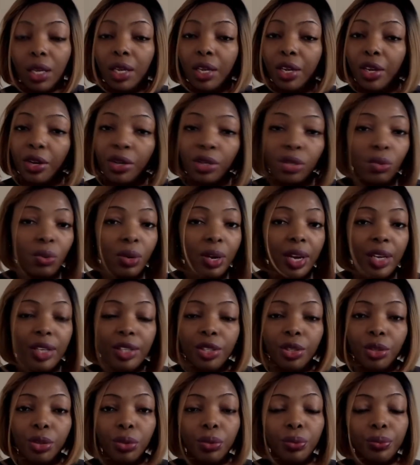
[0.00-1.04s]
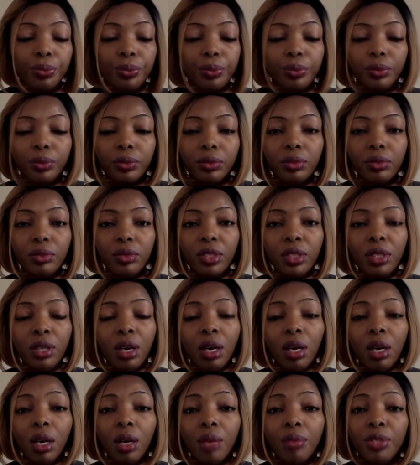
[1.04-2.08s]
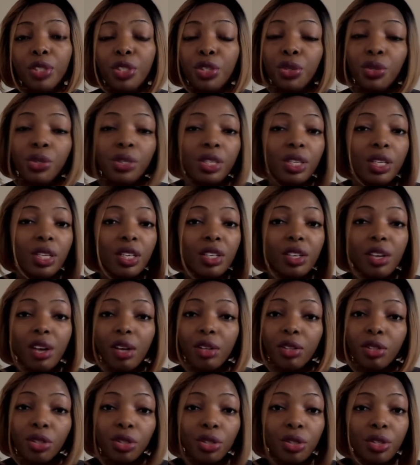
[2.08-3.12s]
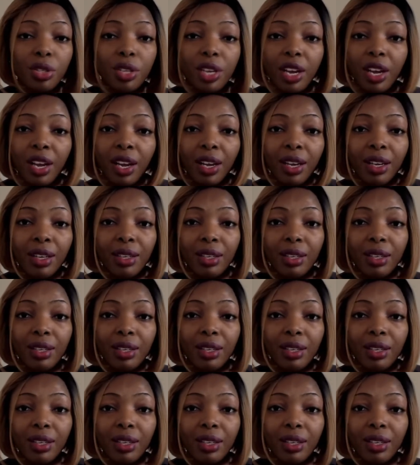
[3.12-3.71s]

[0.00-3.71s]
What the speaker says: Here's what I do. Did you see the doctor today?